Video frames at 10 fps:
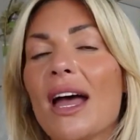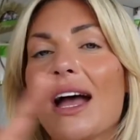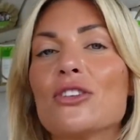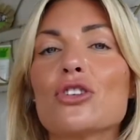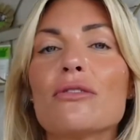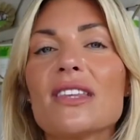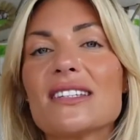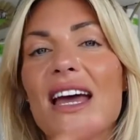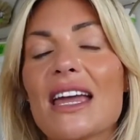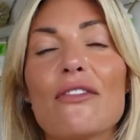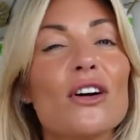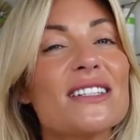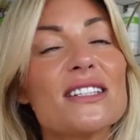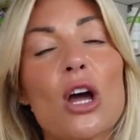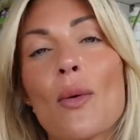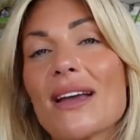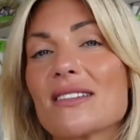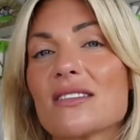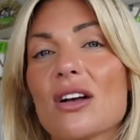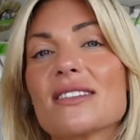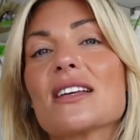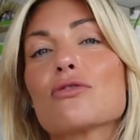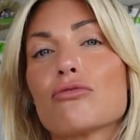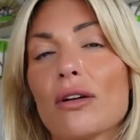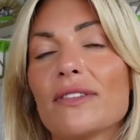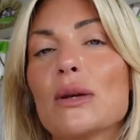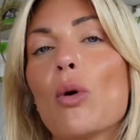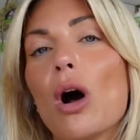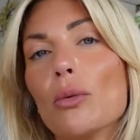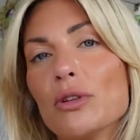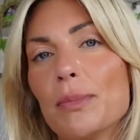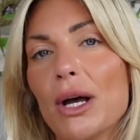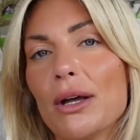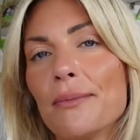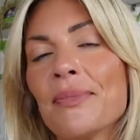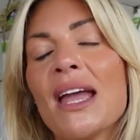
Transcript: And during the day, if I did no exercise, that's roughly what I would burn.